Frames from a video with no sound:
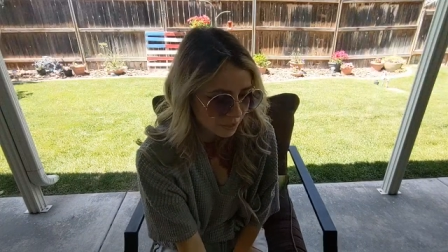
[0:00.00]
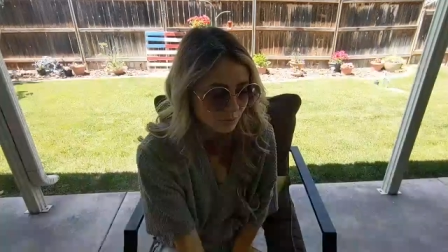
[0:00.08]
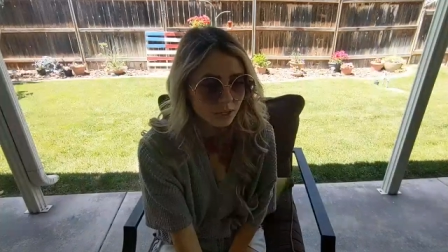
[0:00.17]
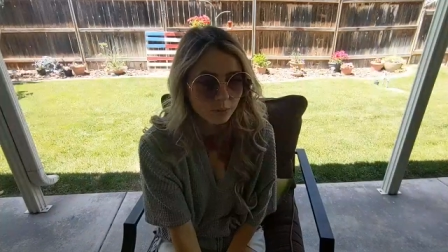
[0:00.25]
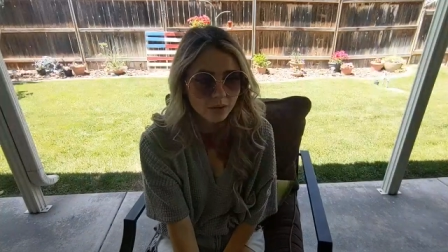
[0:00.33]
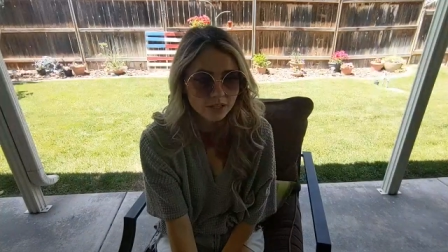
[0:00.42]

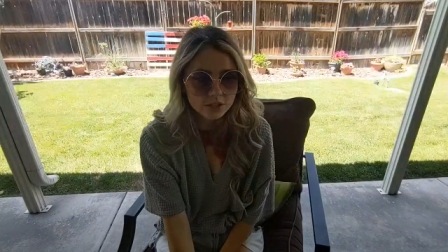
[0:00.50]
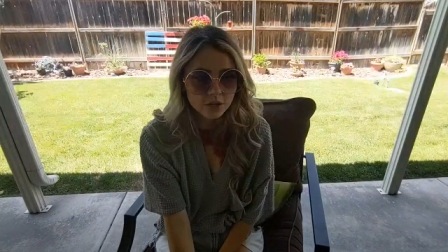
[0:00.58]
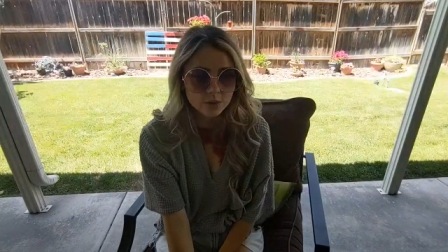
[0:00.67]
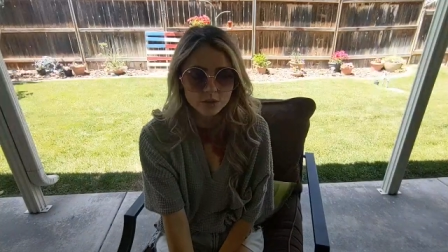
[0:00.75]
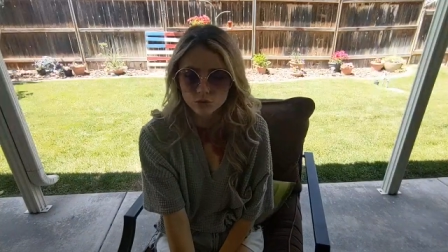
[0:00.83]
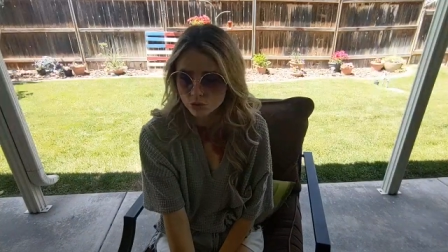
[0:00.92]
That's where I wanted
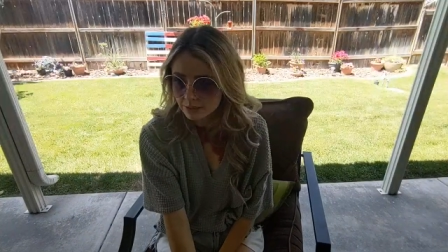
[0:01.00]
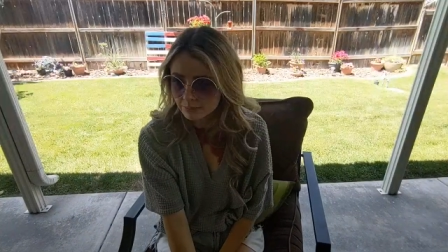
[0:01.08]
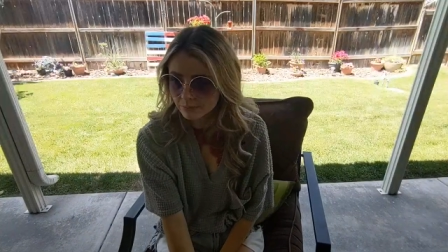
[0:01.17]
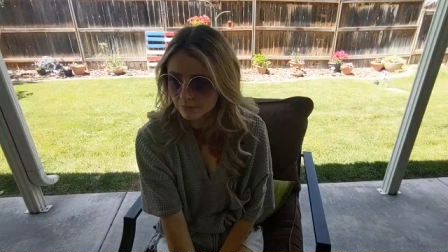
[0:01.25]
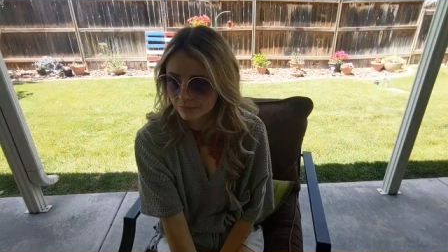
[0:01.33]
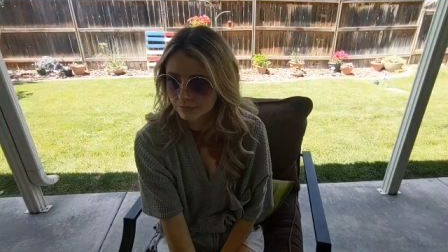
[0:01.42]
to go and
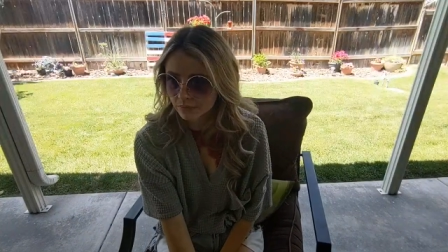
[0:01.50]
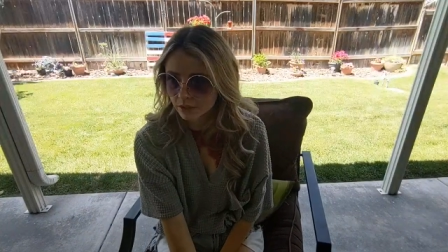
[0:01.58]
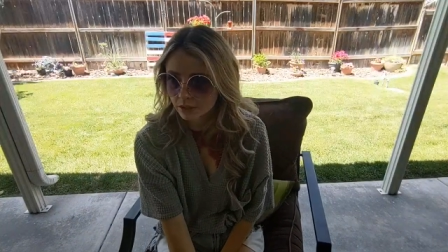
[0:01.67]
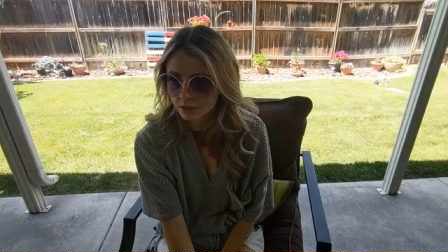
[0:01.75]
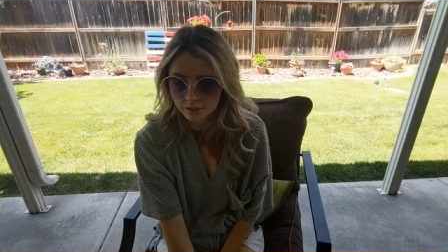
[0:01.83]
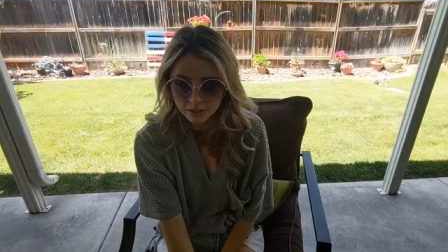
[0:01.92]
stream.
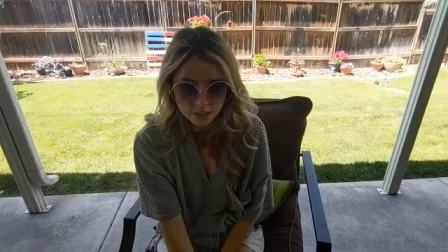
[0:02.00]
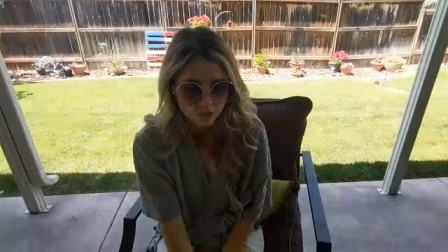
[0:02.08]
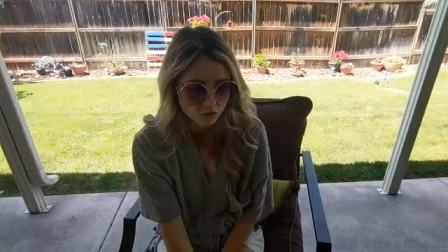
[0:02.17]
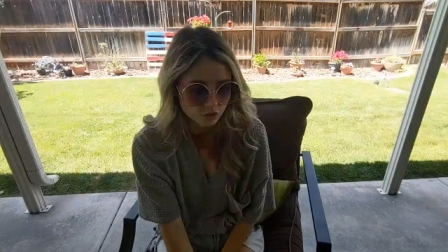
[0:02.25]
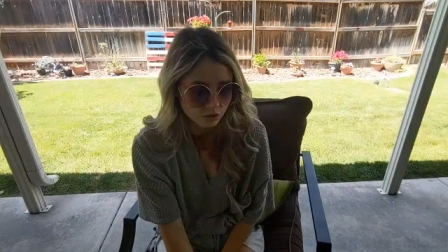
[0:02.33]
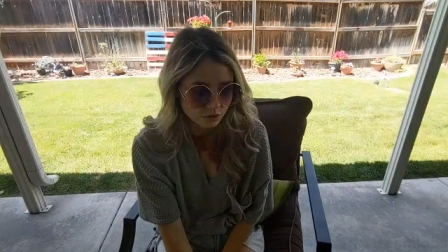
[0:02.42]
The
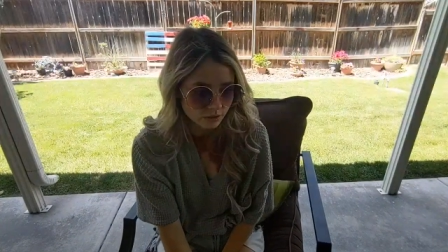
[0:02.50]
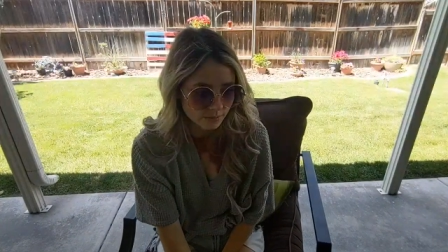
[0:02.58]
village.